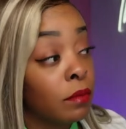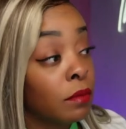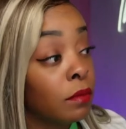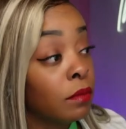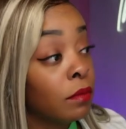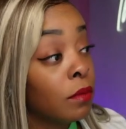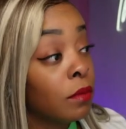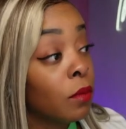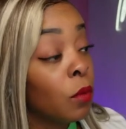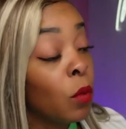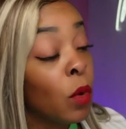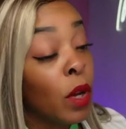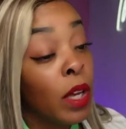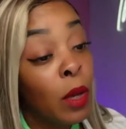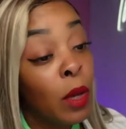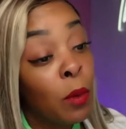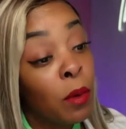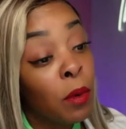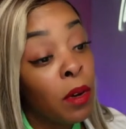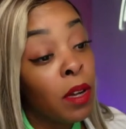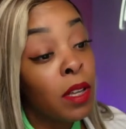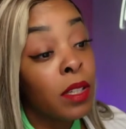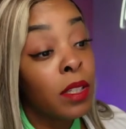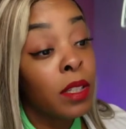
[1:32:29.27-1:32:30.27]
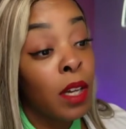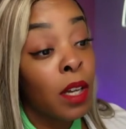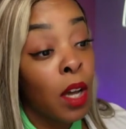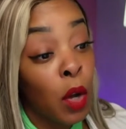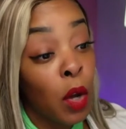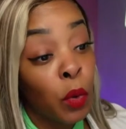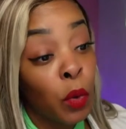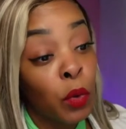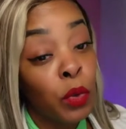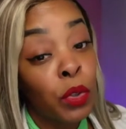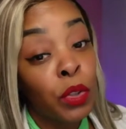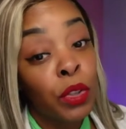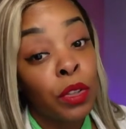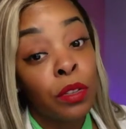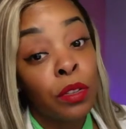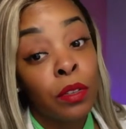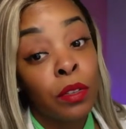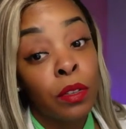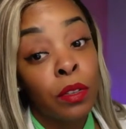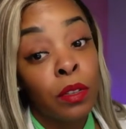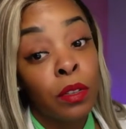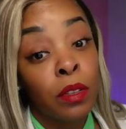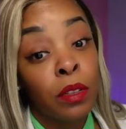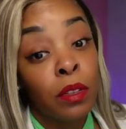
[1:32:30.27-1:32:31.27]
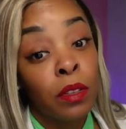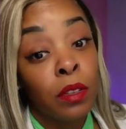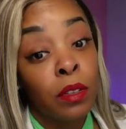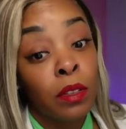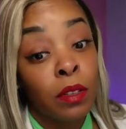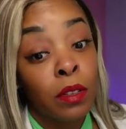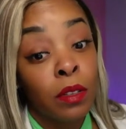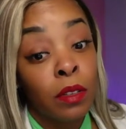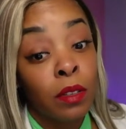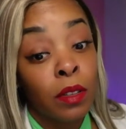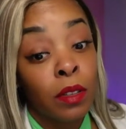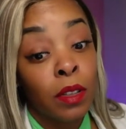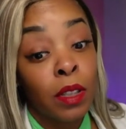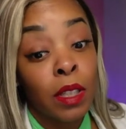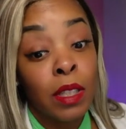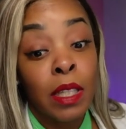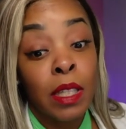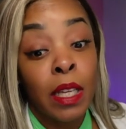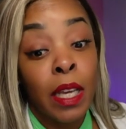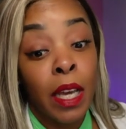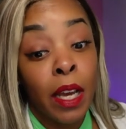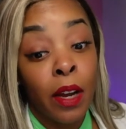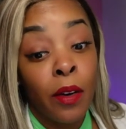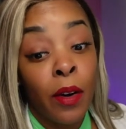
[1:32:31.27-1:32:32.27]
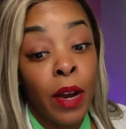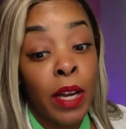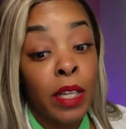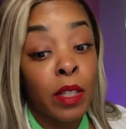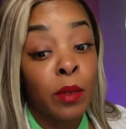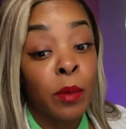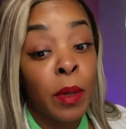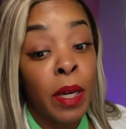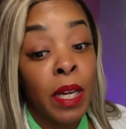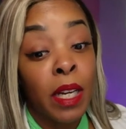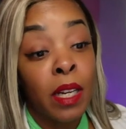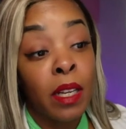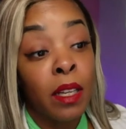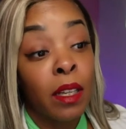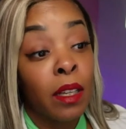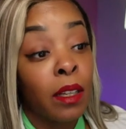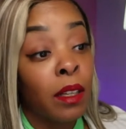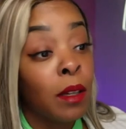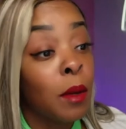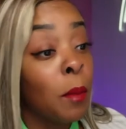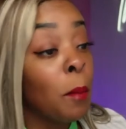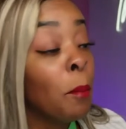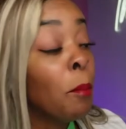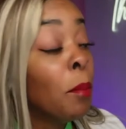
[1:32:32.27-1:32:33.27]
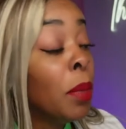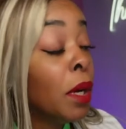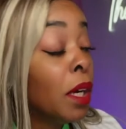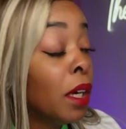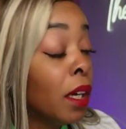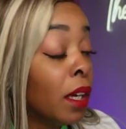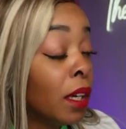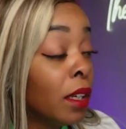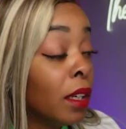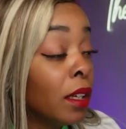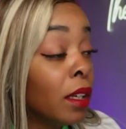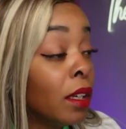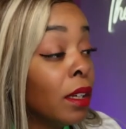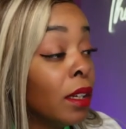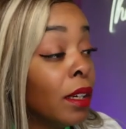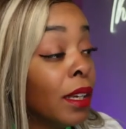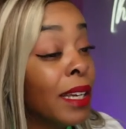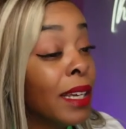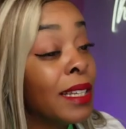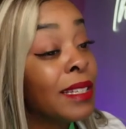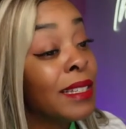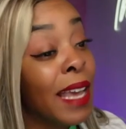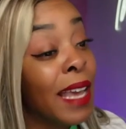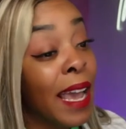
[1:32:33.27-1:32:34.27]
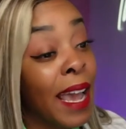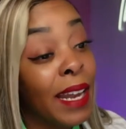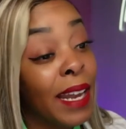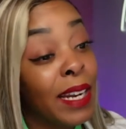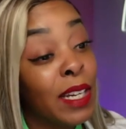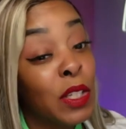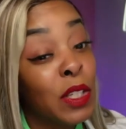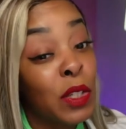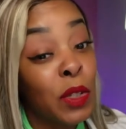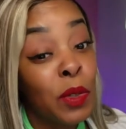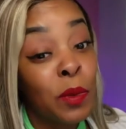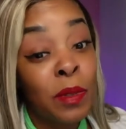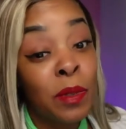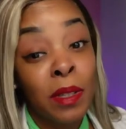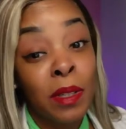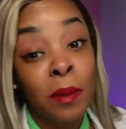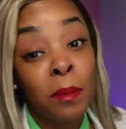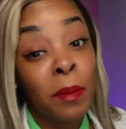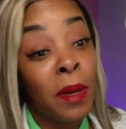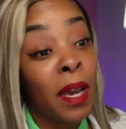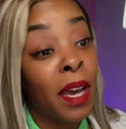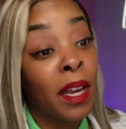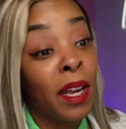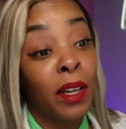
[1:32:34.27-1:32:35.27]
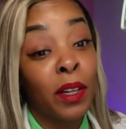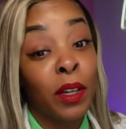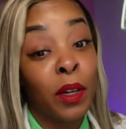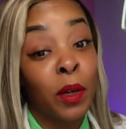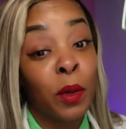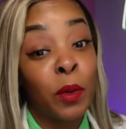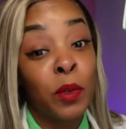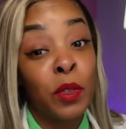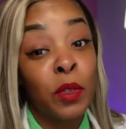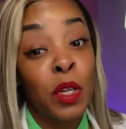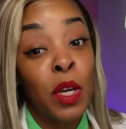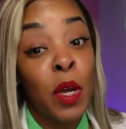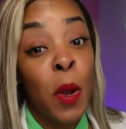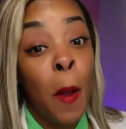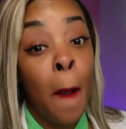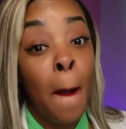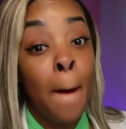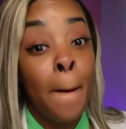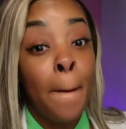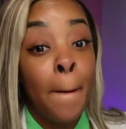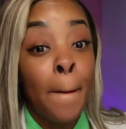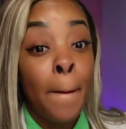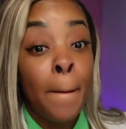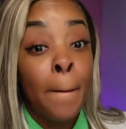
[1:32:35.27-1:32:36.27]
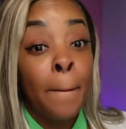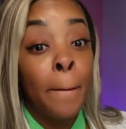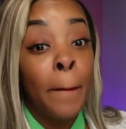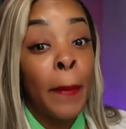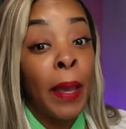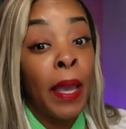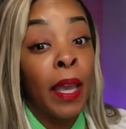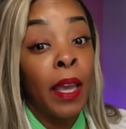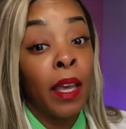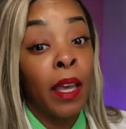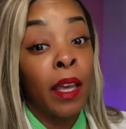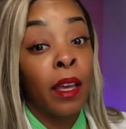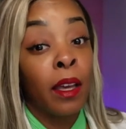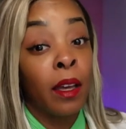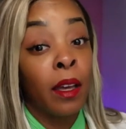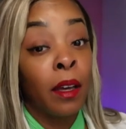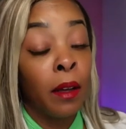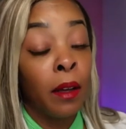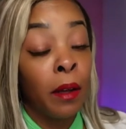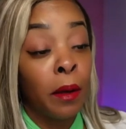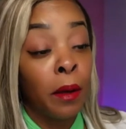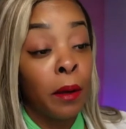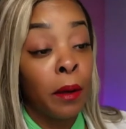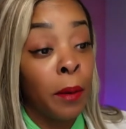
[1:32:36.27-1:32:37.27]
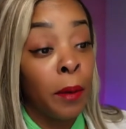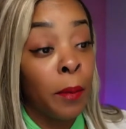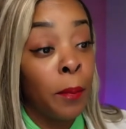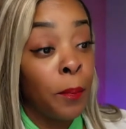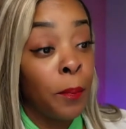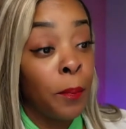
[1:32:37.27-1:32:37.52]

well, he was a coach, because he had graduated, but his daddy too was some kind of coach. And um,